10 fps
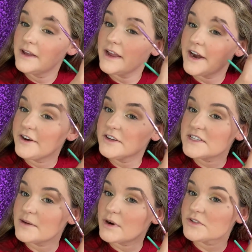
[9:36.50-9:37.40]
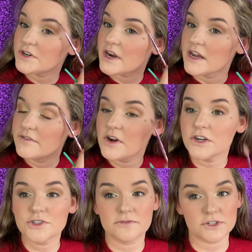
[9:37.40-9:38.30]
Ariel's eyebrows are kind of
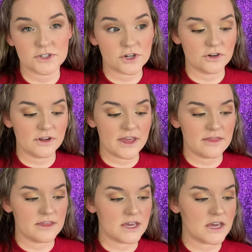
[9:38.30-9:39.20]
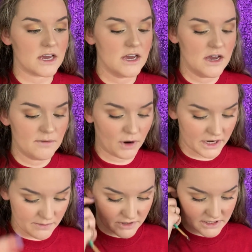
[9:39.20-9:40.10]
controversial in the
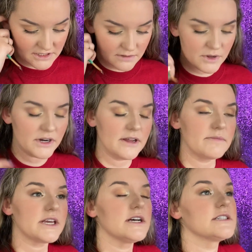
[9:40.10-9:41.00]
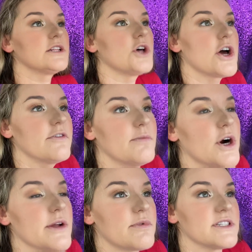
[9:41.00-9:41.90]
party princess community because a lot of
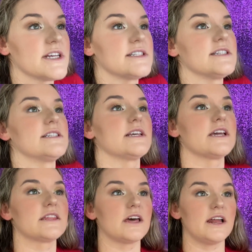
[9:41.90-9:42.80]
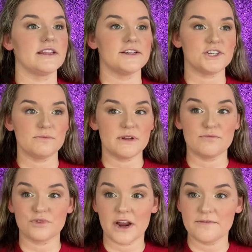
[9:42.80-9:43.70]
party princesses think that they should be
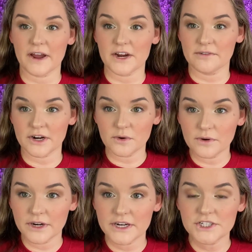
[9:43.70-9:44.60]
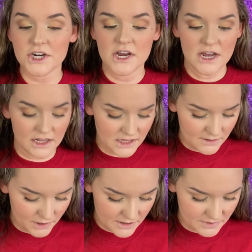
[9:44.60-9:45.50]
bright fire red orange. A lot of
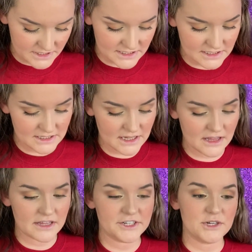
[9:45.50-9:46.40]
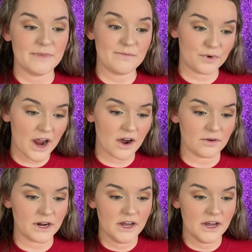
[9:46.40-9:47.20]
party princesses think that they should be brown.